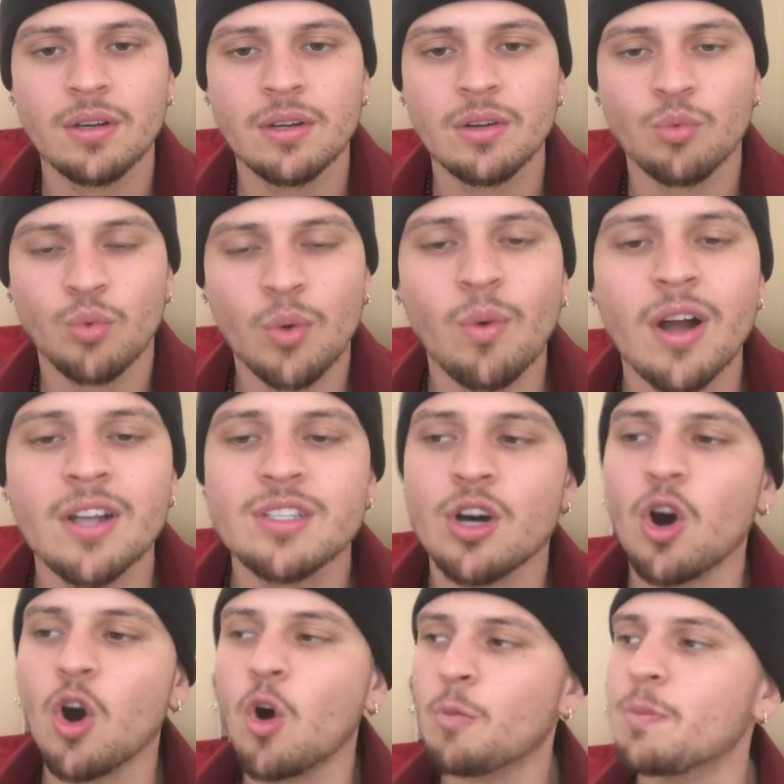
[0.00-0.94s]
We want
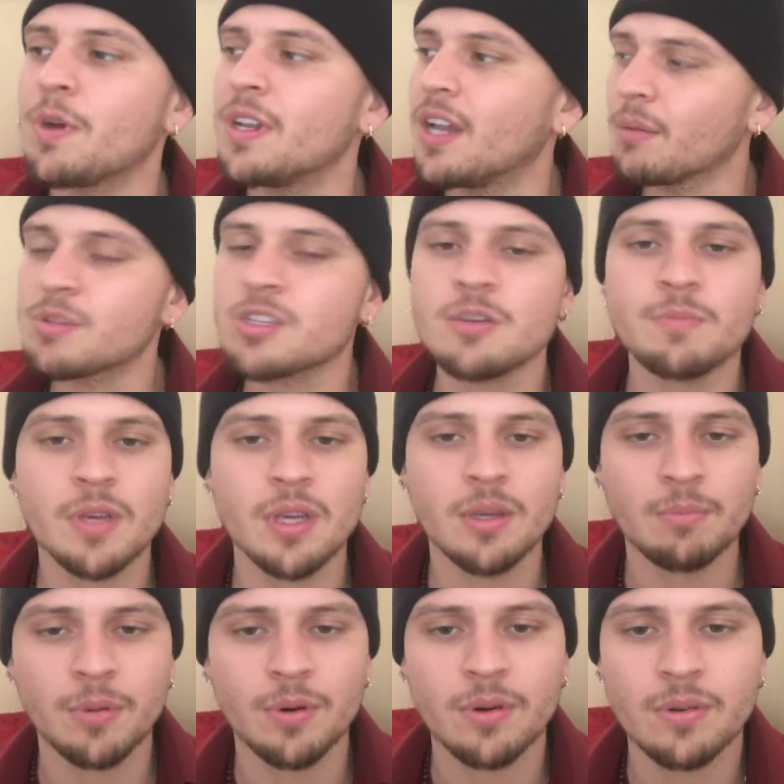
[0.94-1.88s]
to open up to
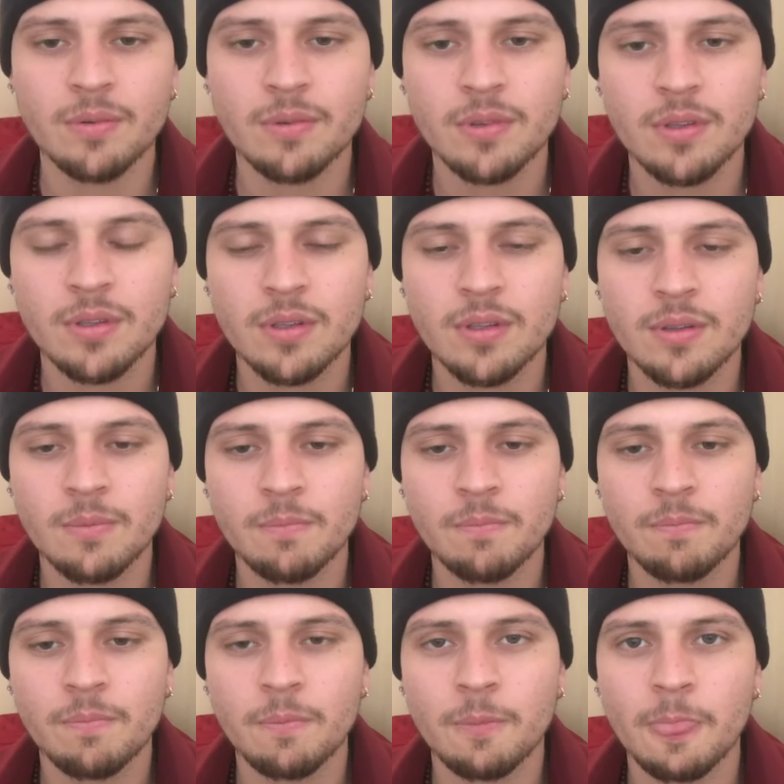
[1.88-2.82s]
people.
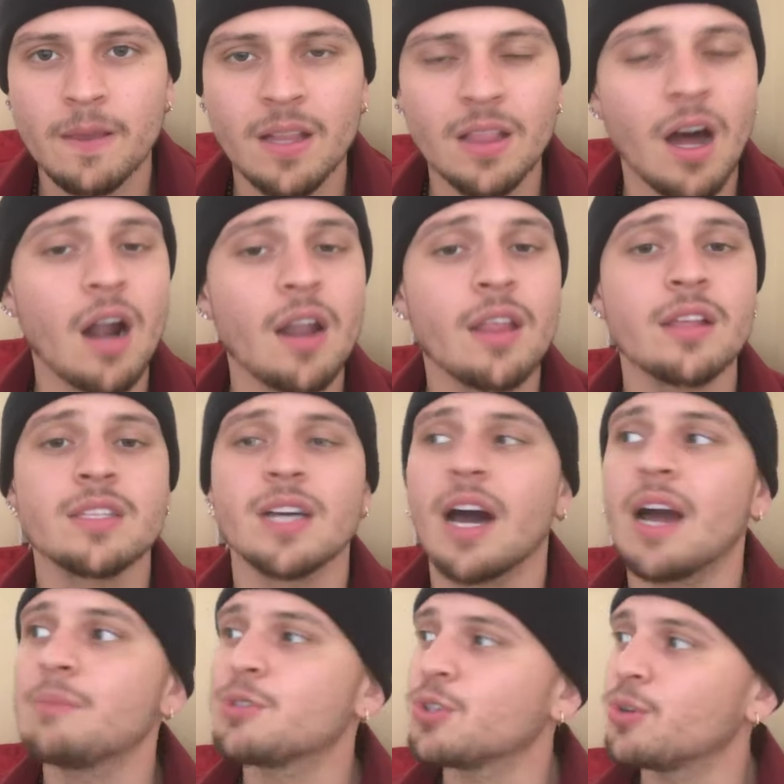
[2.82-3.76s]
A lot of the
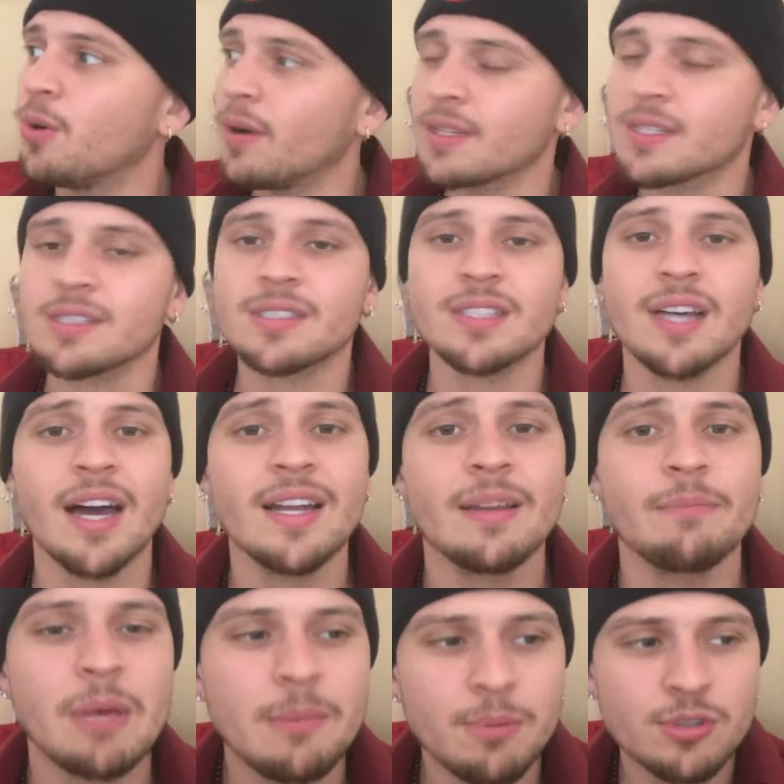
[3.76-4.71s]
times you go into society,
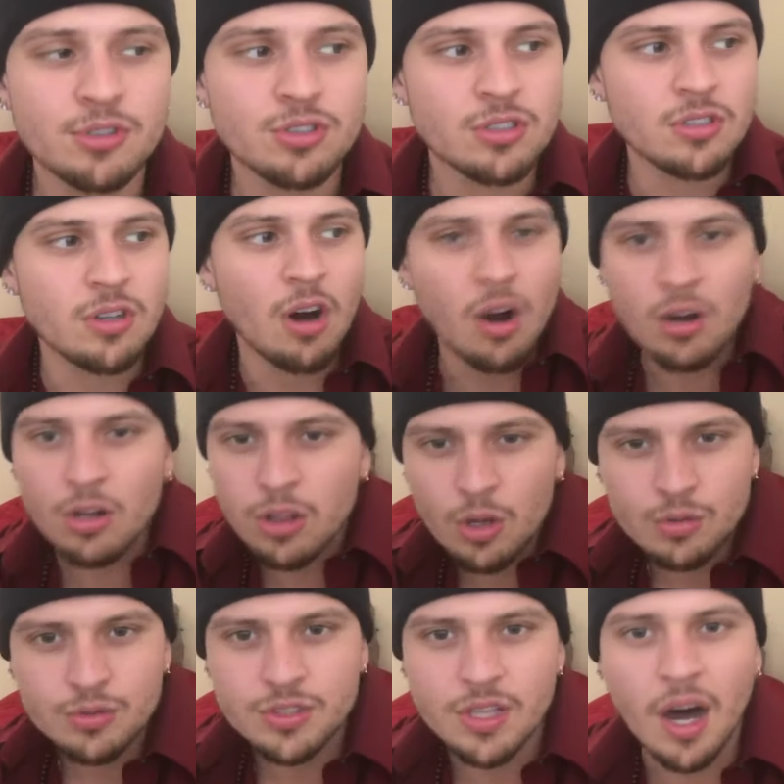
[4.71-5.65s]
people's all
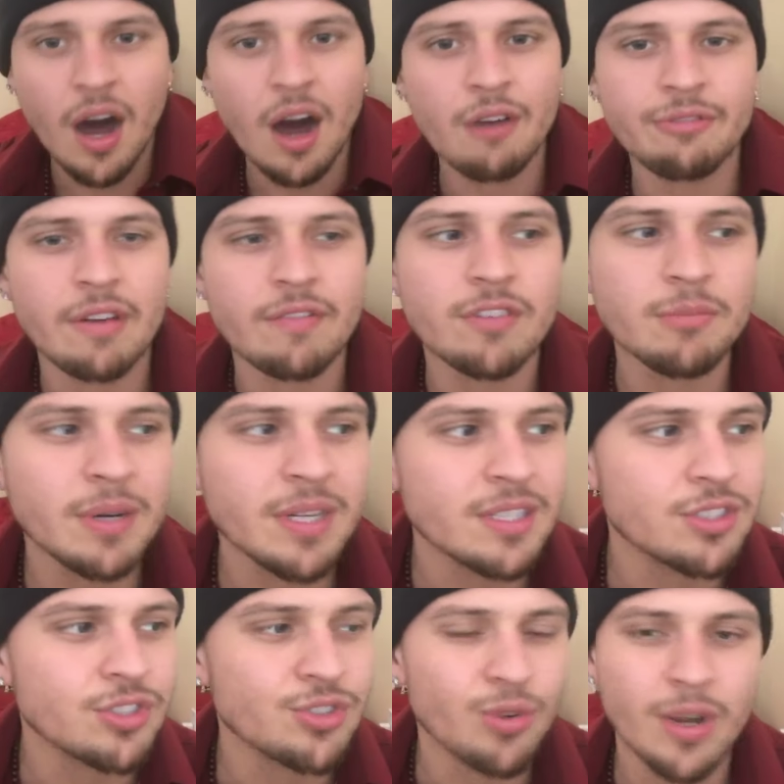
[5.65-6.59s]
closed off.
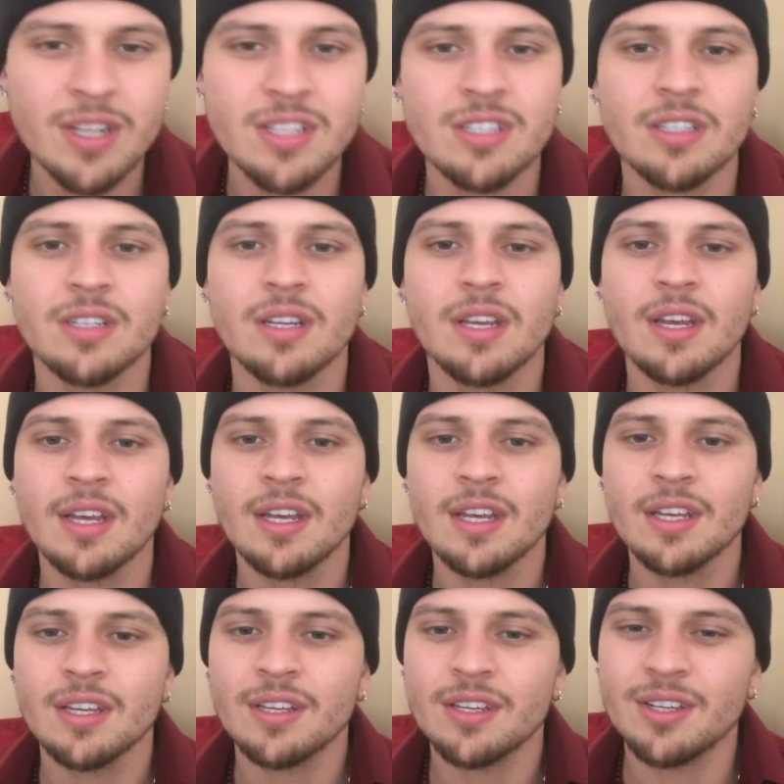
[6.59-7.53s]
Everybody's trying to,
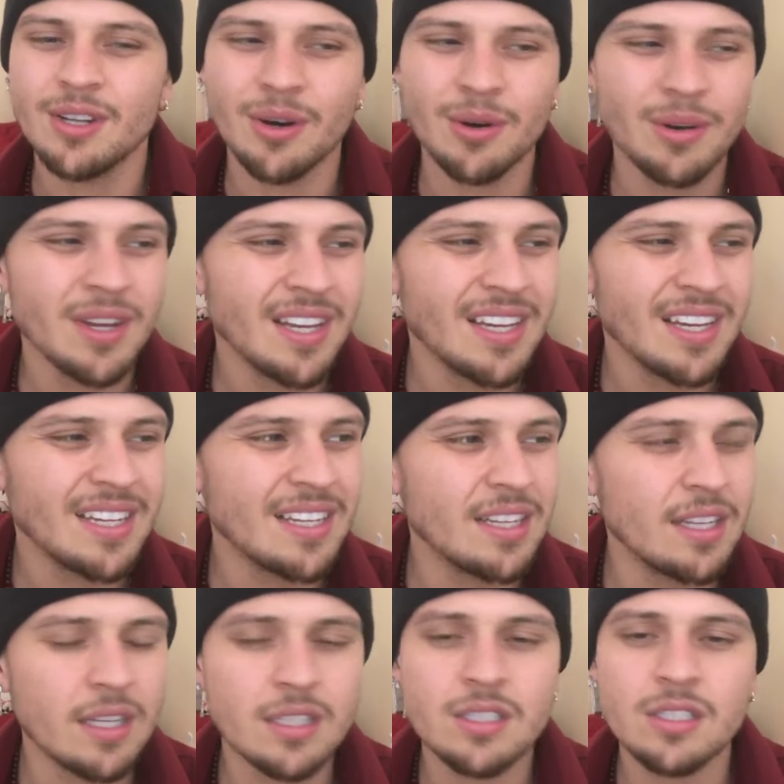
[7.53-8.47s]

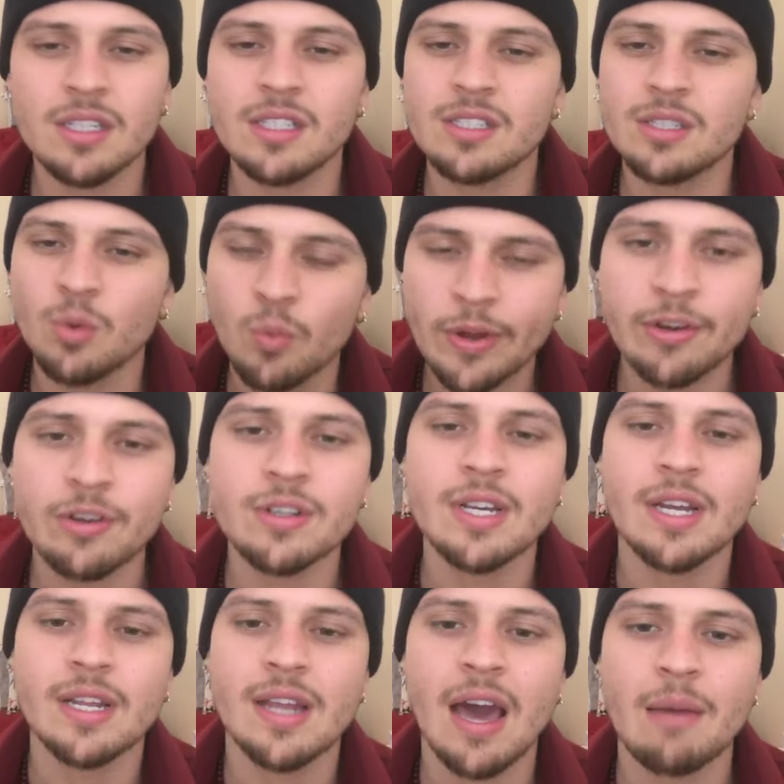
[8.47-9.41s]
it's a weird
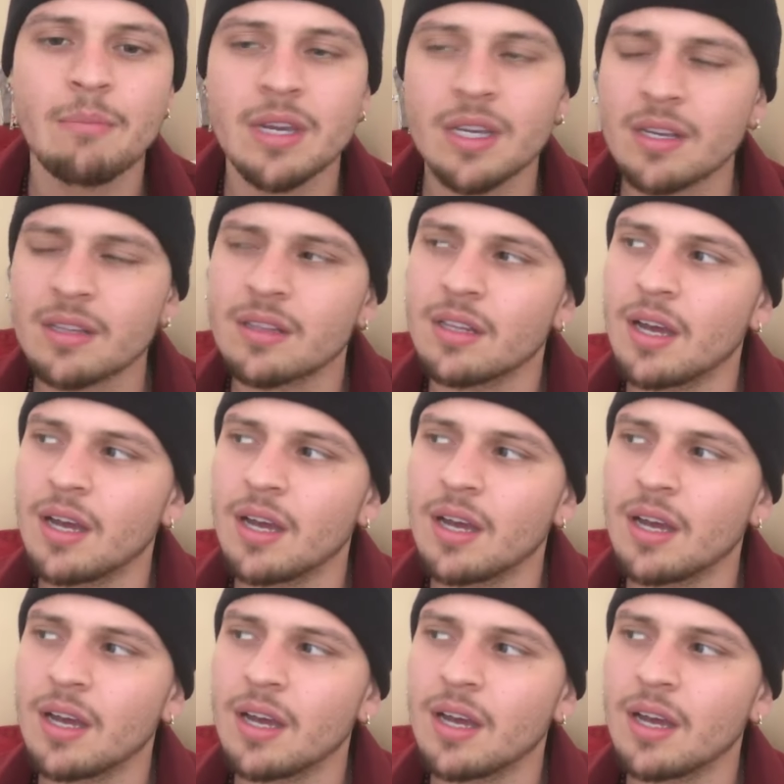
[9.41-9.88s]
dynamic.